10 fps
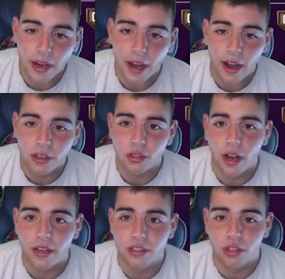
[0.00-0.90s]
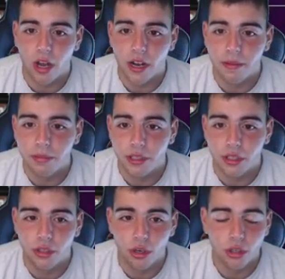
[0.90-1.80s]
contracts to try to complete the
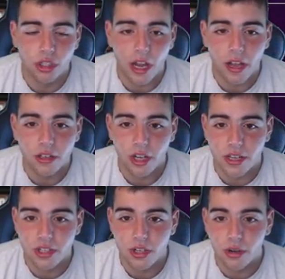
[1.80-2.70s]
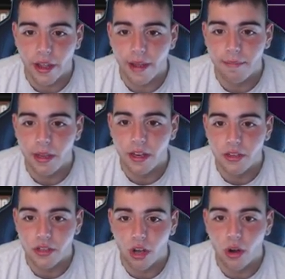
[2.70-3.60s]
Dirk challenge, and I still can't beat it.
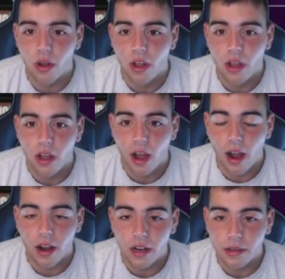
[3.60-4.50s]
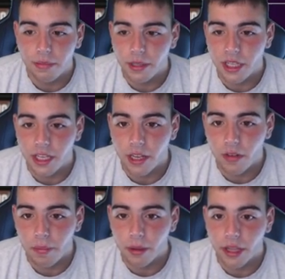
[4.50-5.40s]
So I'm going to completely give
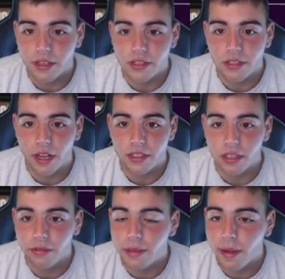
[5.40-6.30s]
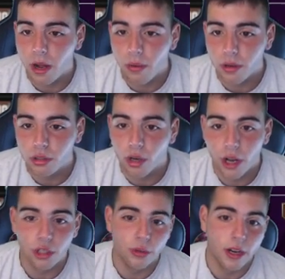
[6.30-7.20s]
up on that 19 rebound one, try
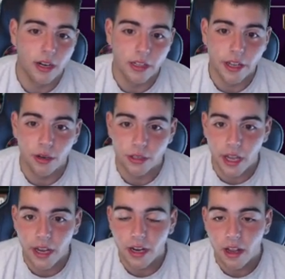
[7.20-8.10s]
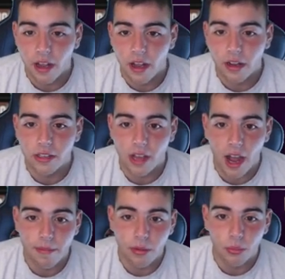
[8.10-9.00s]
to do it at a later date, because
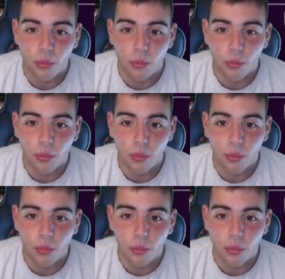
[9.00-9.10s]
I've been